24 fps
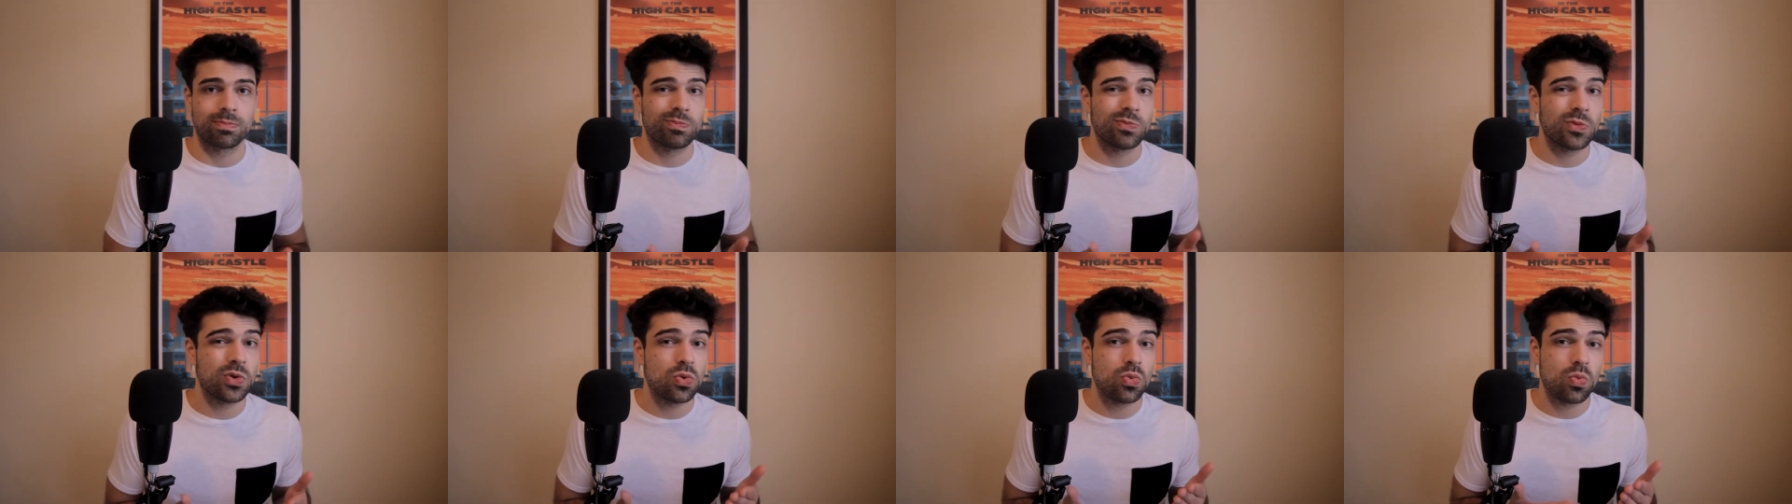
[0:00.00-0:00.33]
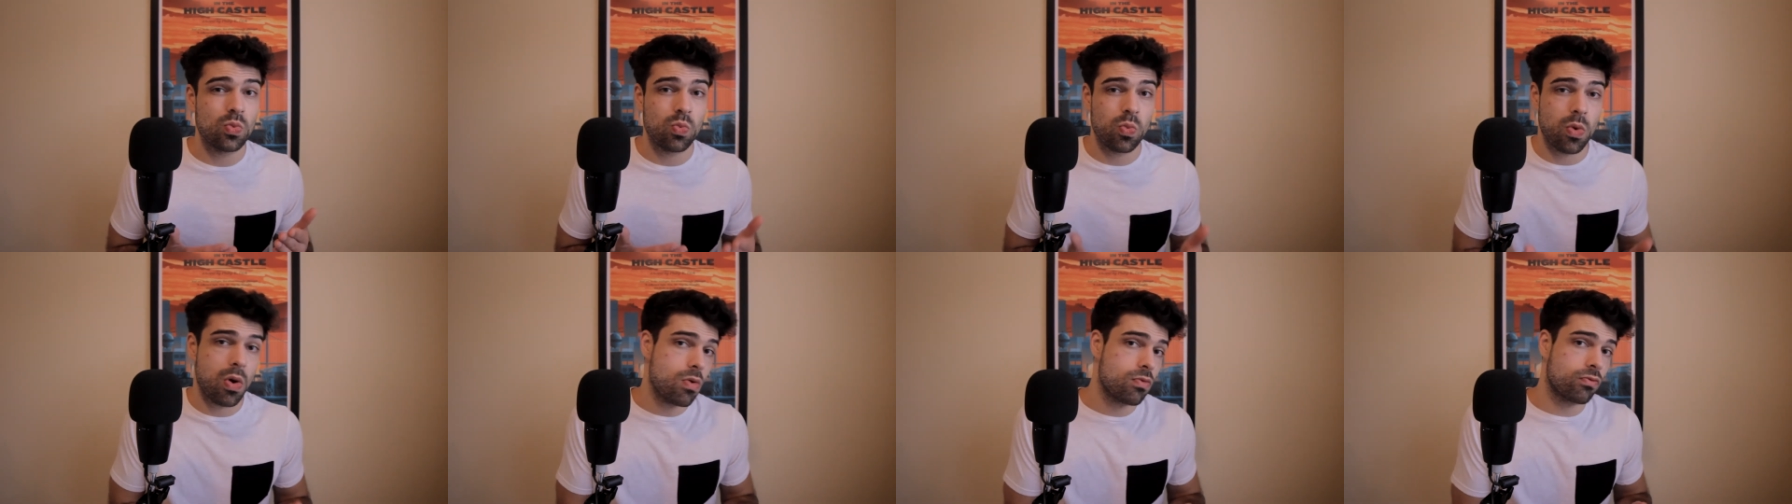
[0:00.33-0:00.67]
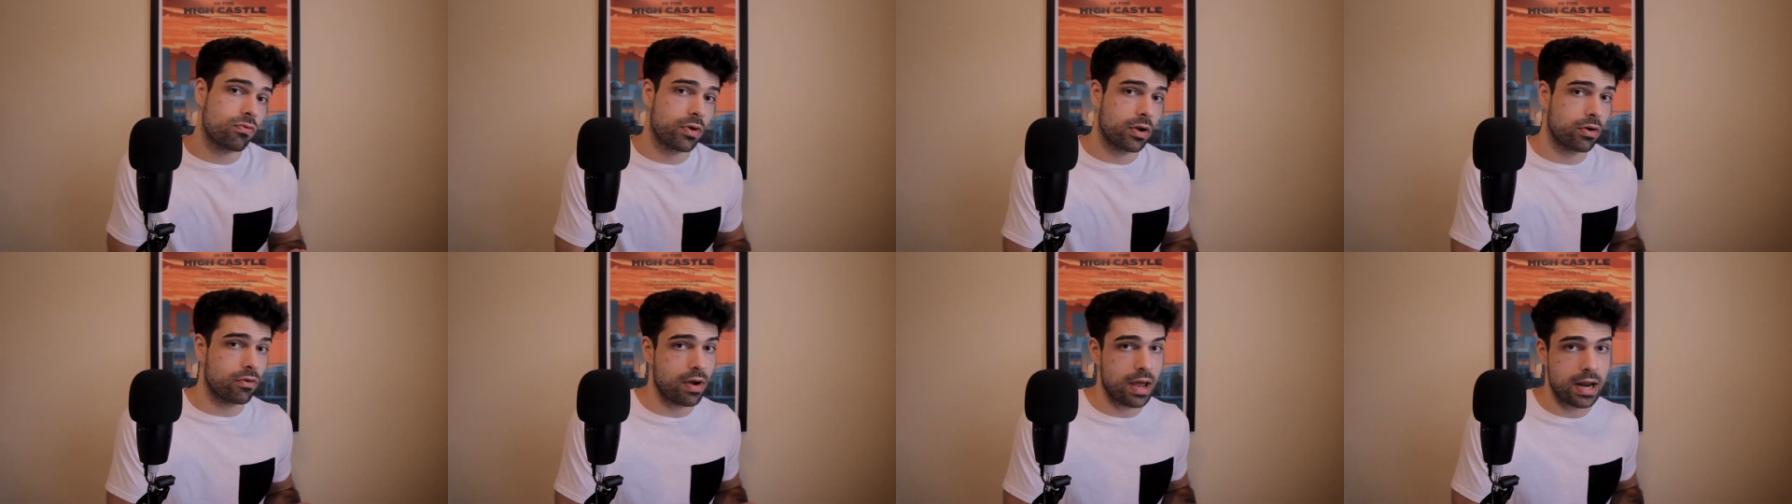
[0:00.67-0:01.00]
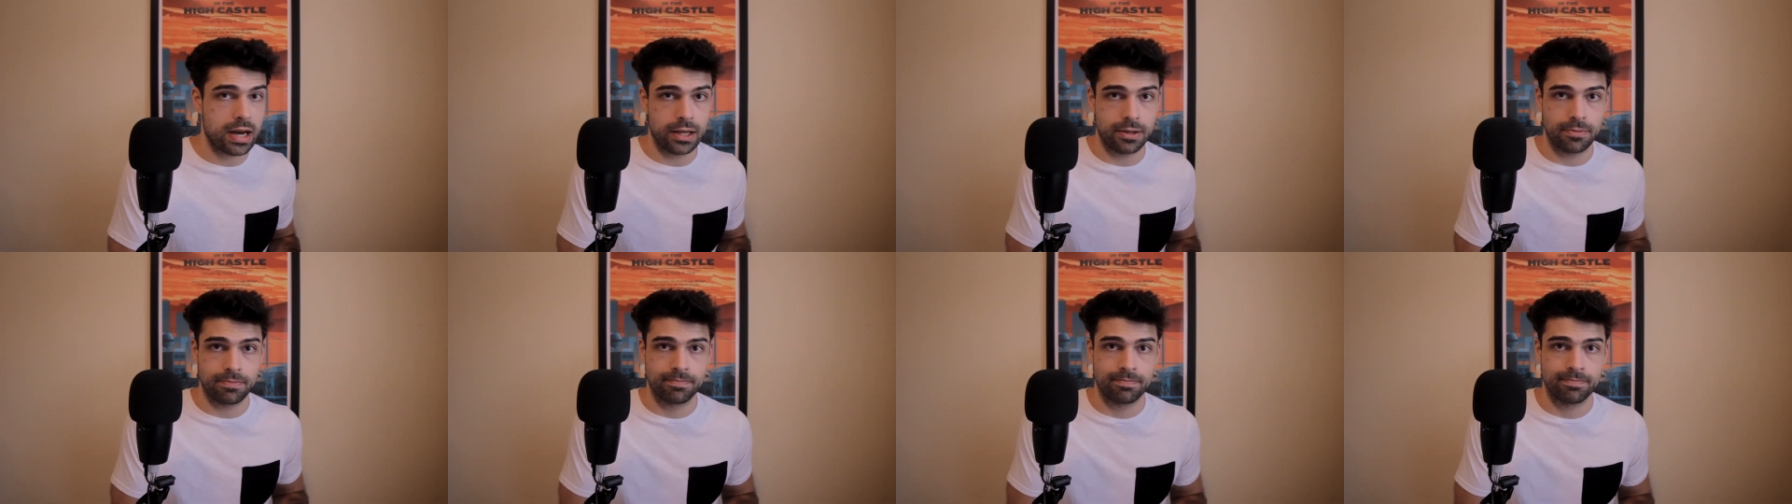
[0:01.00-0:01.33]
You won't regret
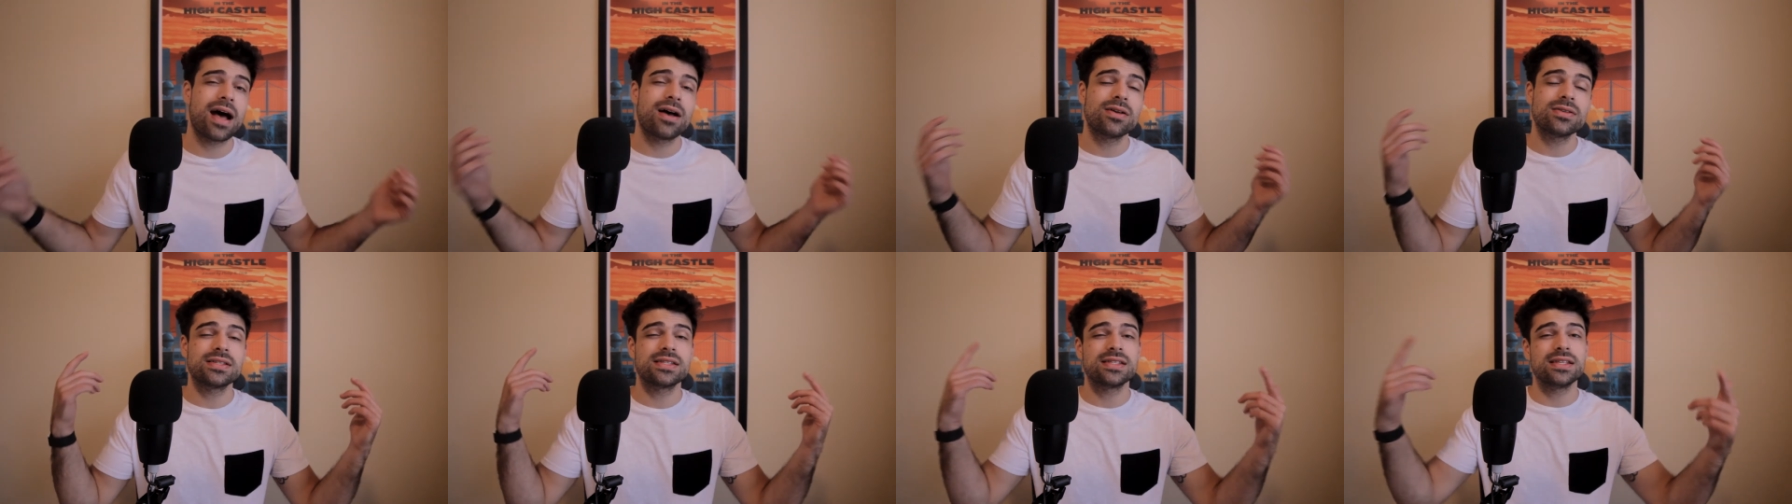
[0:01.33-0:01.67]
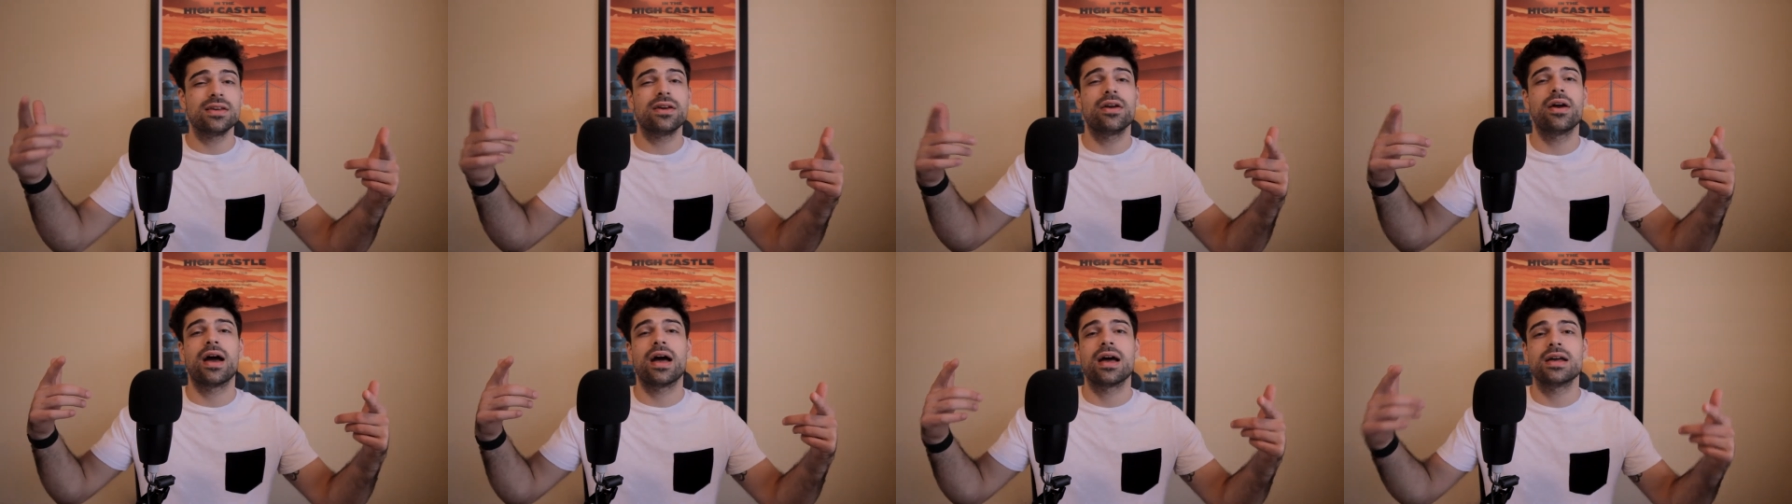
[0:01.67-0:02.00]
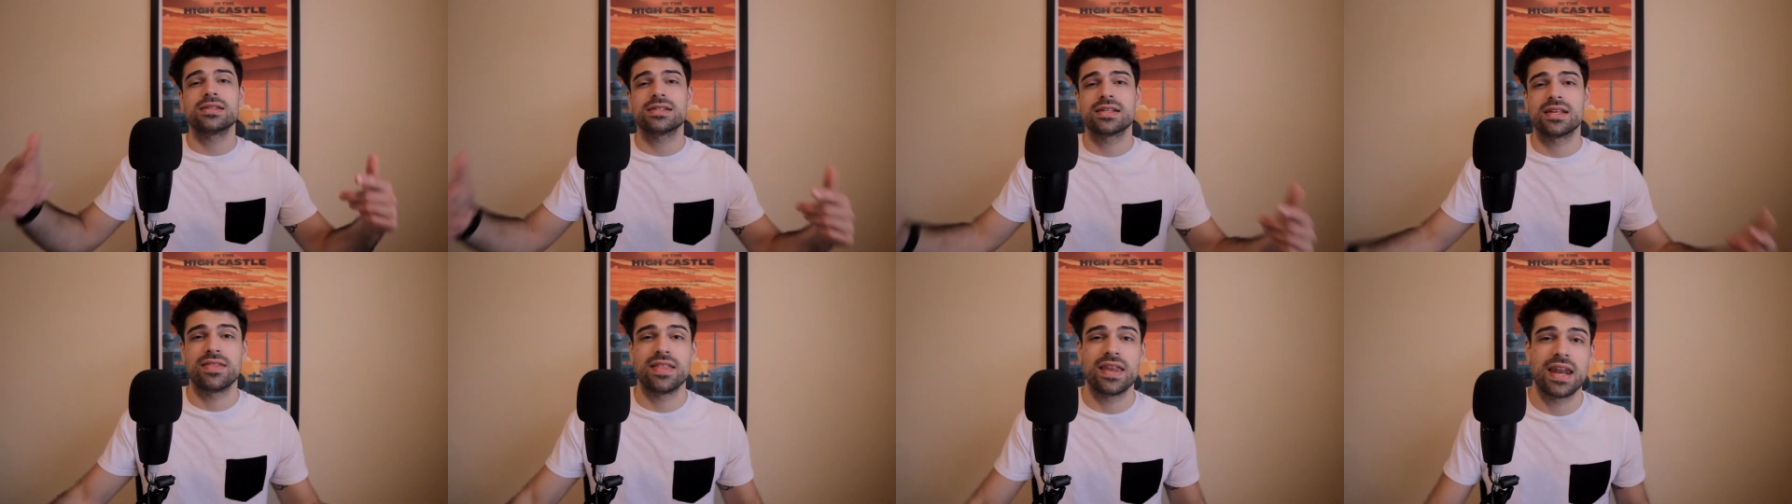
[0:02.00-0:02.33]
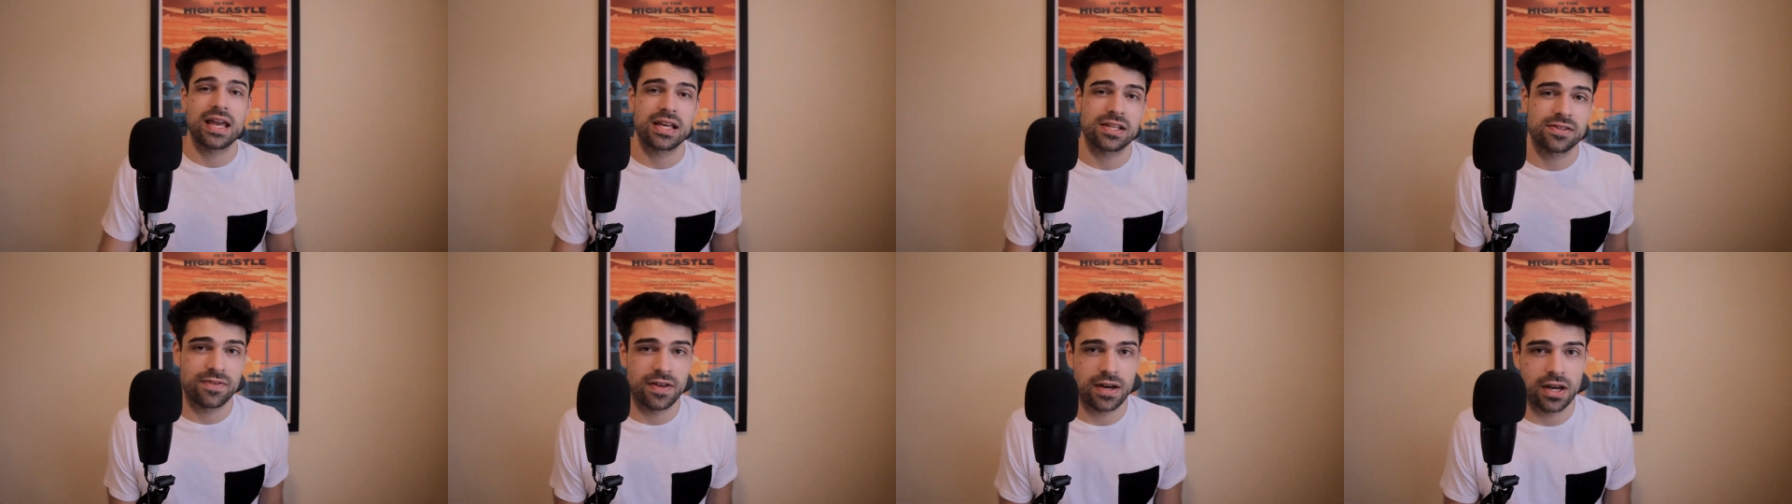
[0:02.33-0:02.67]
it. I'll see you guys in the
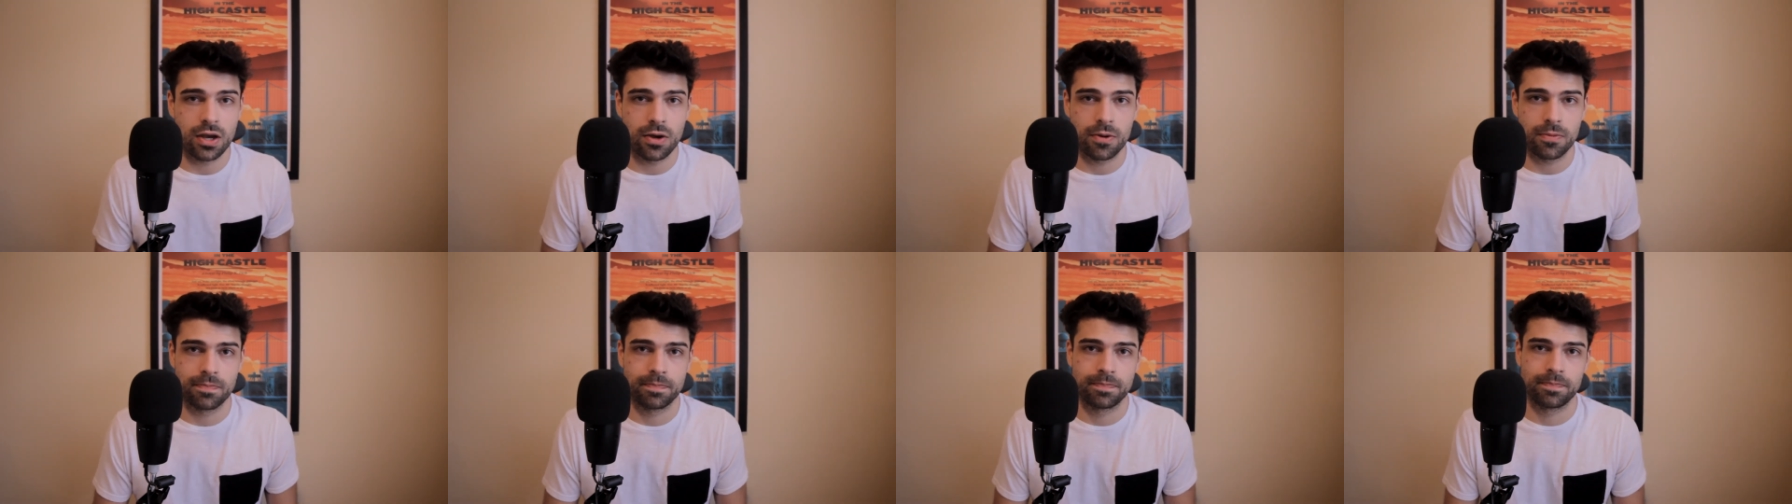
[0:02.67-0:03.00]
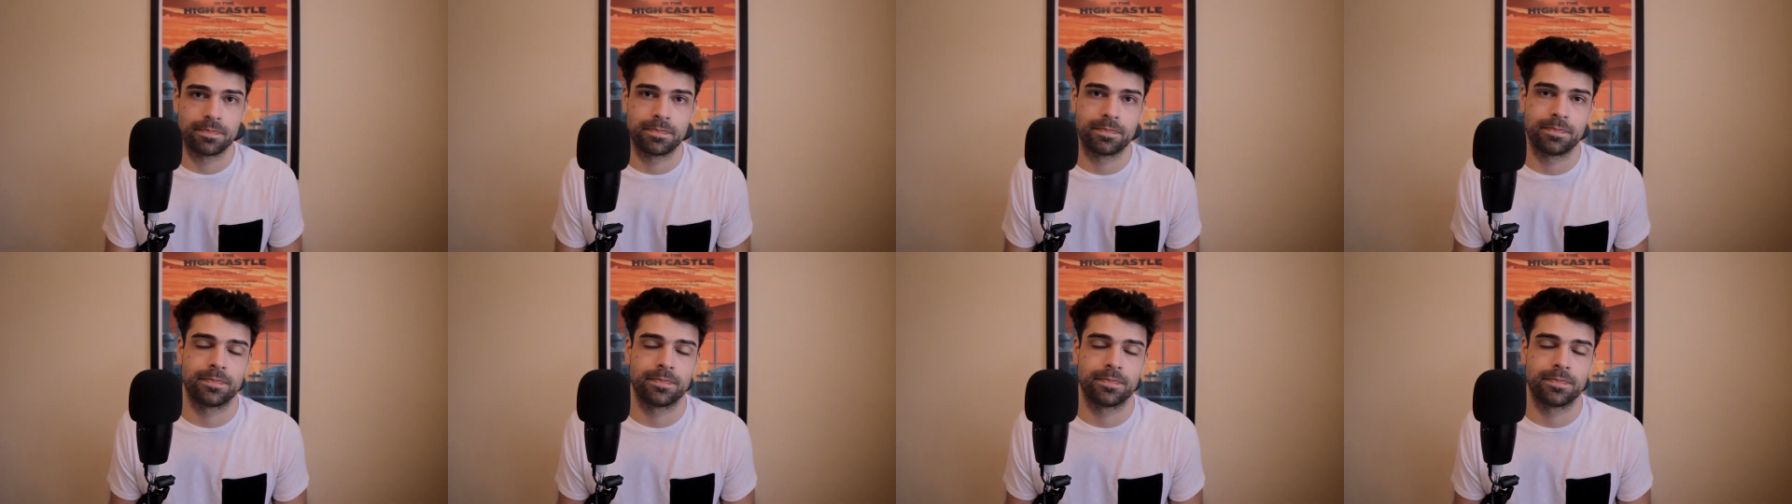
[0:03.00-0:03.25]
next video.